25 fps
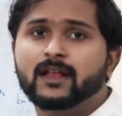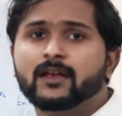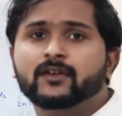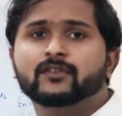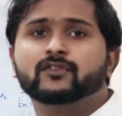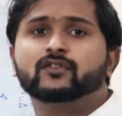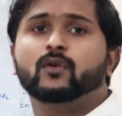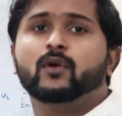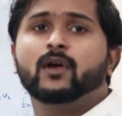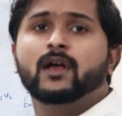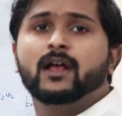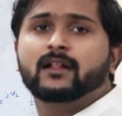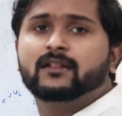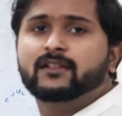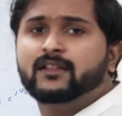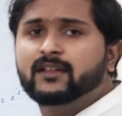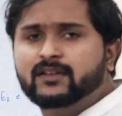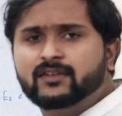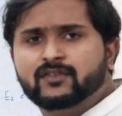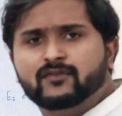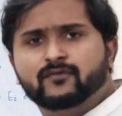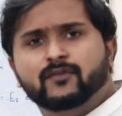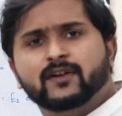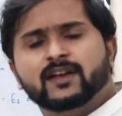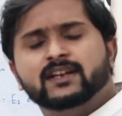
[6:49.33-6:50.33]
So
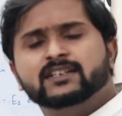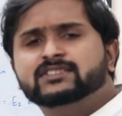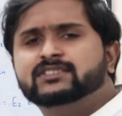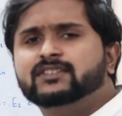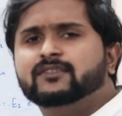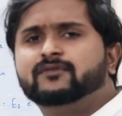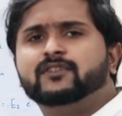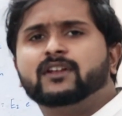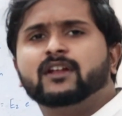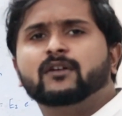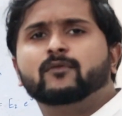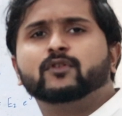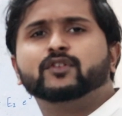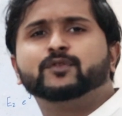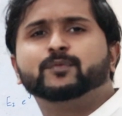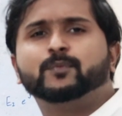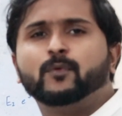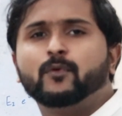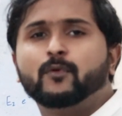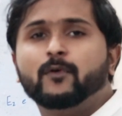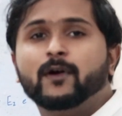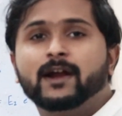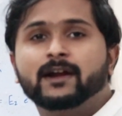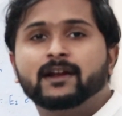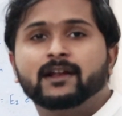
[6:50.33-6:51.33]
this phase shifter was
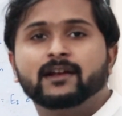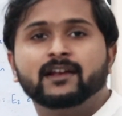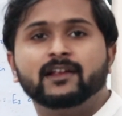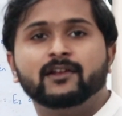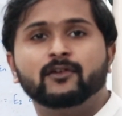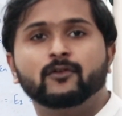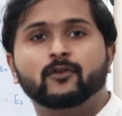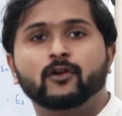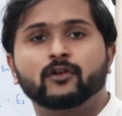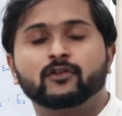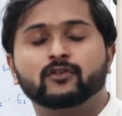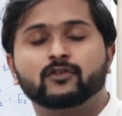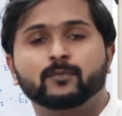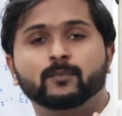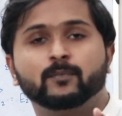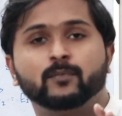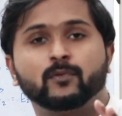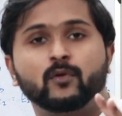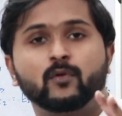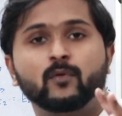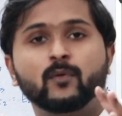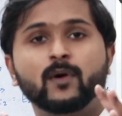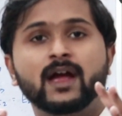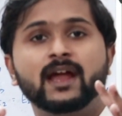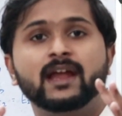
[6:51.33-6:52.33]
provided in order to
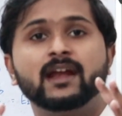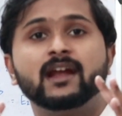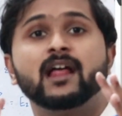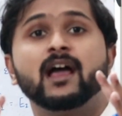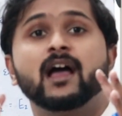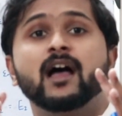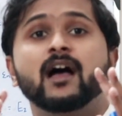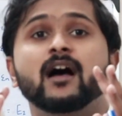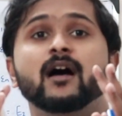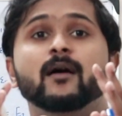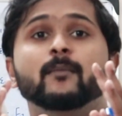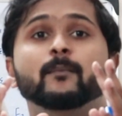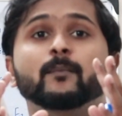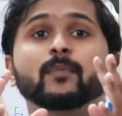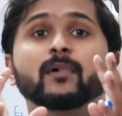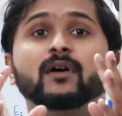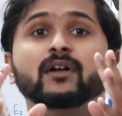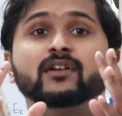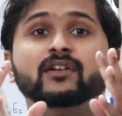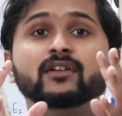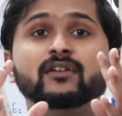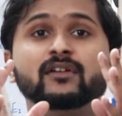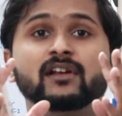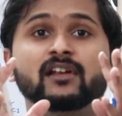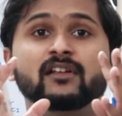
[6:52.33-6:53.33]
provide a
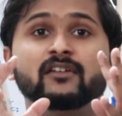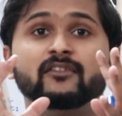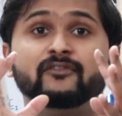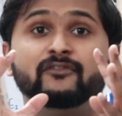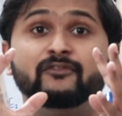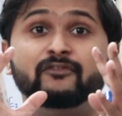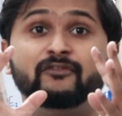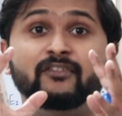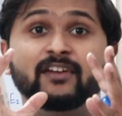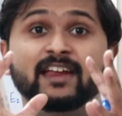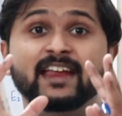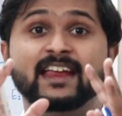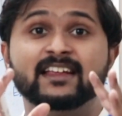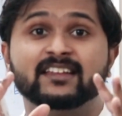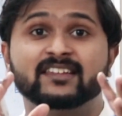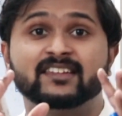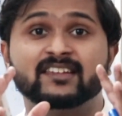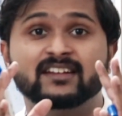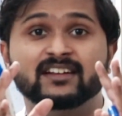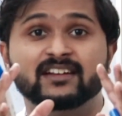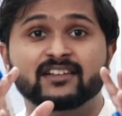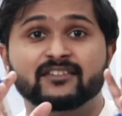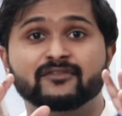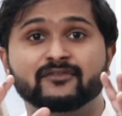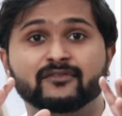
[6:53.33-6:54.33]
particular phase
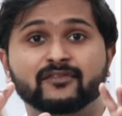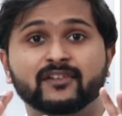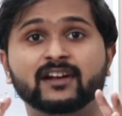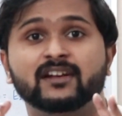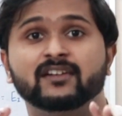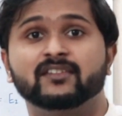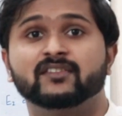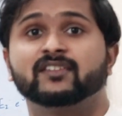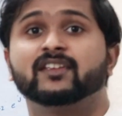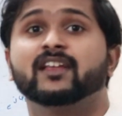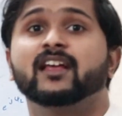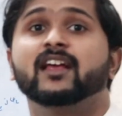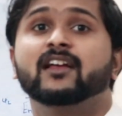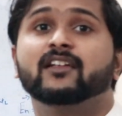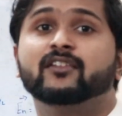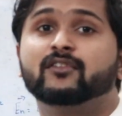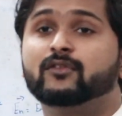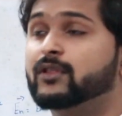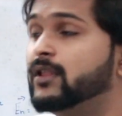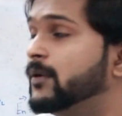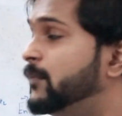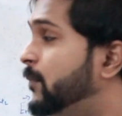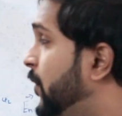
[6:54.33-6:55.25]
difference to the